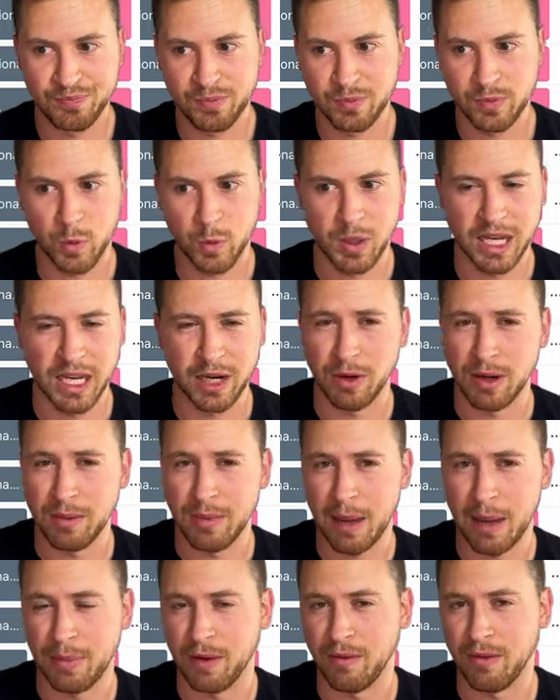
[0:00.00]
We can
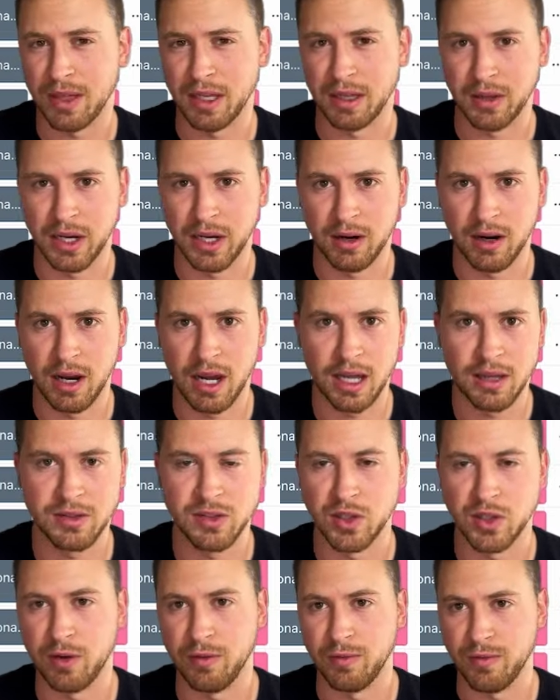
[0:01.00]
remap everything later on,
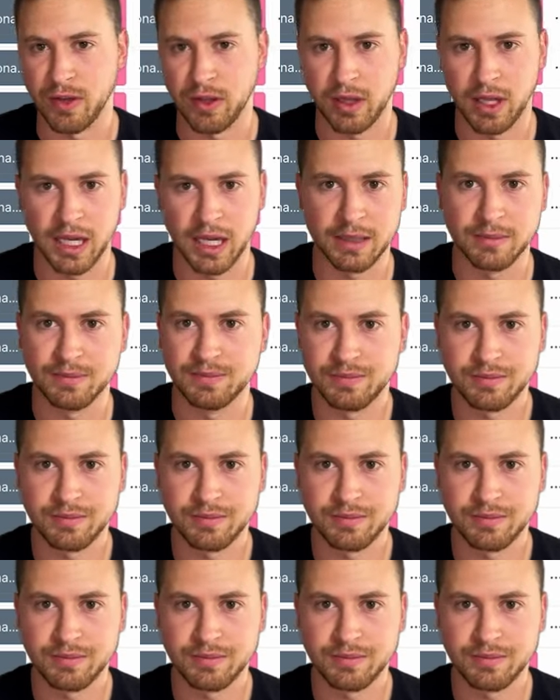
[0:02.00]
so don't feel like